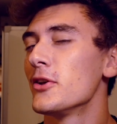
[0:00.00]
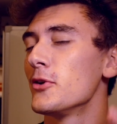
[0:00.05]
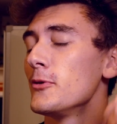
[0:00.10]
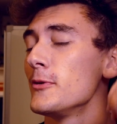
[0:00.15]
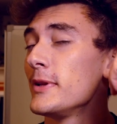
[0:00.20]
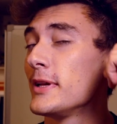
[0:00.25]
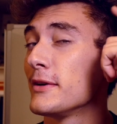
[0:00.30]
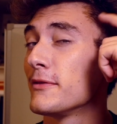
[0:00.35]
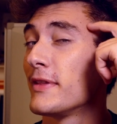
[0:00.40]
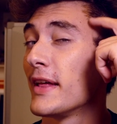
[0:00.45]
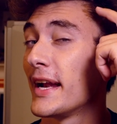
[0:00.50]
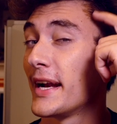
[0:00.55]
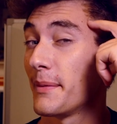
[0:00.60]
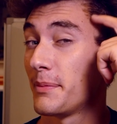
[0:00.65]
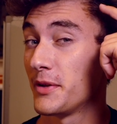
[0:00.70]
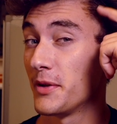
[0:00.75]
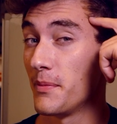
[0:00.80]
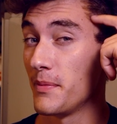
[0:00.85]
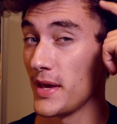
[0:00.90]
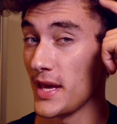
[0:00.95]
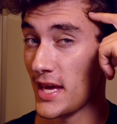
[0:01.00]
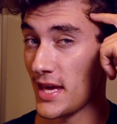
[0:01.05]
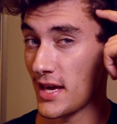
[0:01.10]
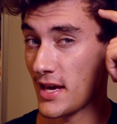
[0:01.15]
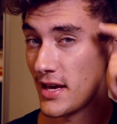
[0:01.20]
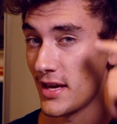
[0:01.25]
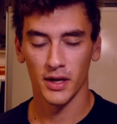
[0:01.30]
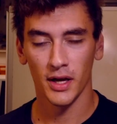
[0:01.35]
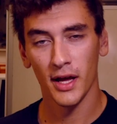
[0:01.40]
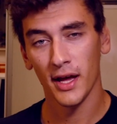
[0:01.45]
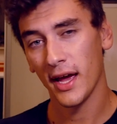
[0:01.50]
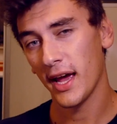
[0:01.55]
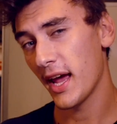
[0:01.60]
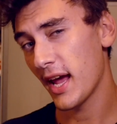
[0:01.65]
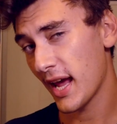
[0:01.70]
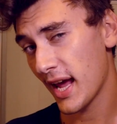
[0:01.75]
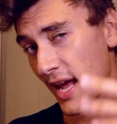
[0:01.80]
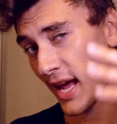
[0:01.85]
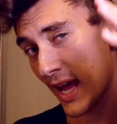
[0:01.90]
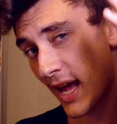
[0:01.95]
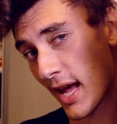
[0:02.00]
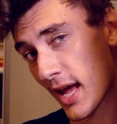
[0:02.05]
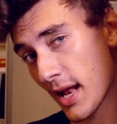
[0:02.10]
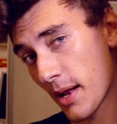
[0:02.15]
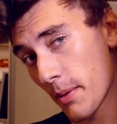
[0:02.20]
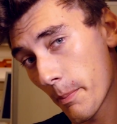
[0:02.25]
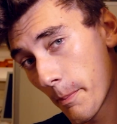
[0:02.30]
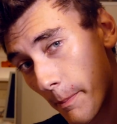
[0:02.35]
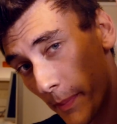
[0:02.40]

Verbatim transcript: leave that up to me. And